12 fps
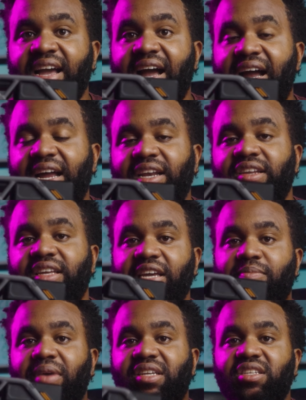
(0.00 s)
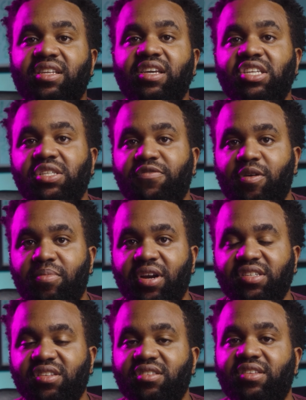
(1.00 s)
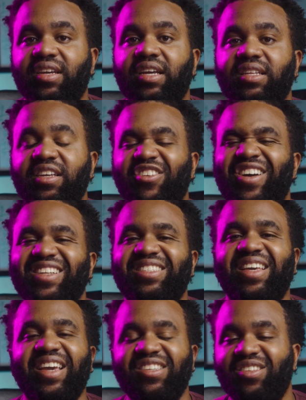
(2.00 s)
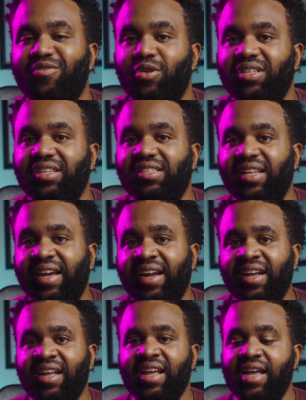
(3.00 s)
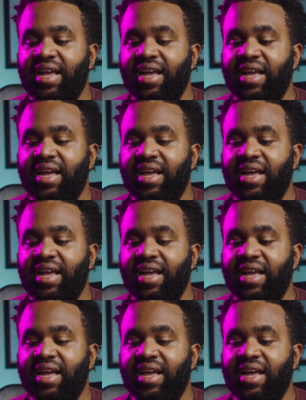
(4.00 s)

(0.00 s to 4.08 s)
and it makes it easy for persons to get a taste of what it's like.